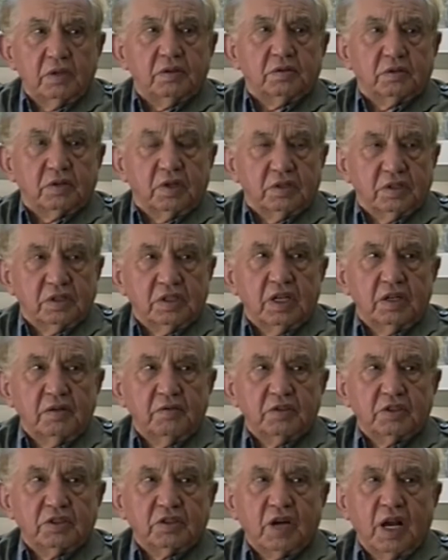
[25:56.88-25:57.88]
He's going to sell them
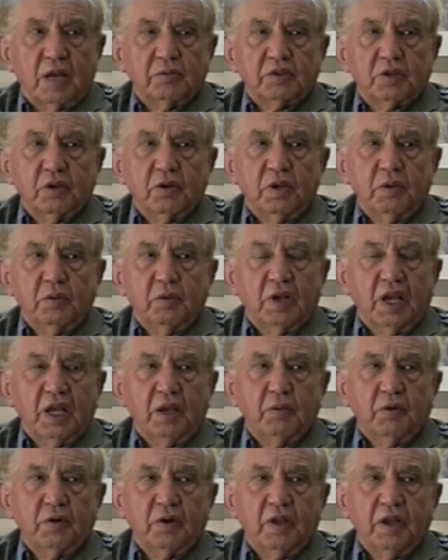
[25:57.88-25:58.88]
for scrap. So he
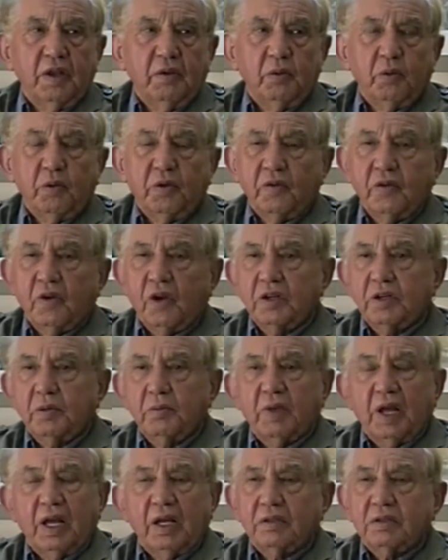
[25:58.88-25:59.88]
would have got
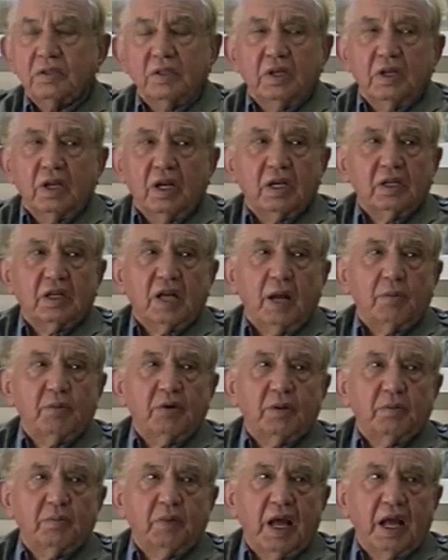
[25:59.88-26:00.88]
about a couple
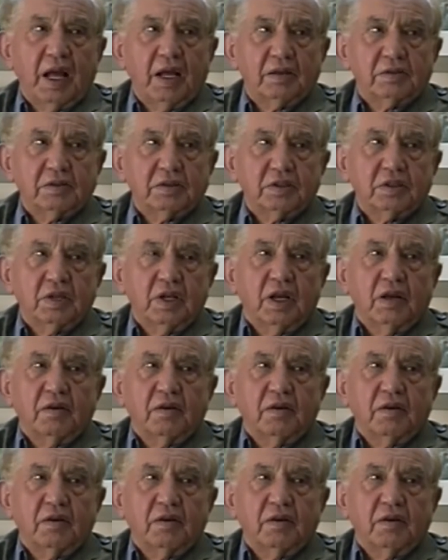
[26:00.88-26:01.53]
of pounds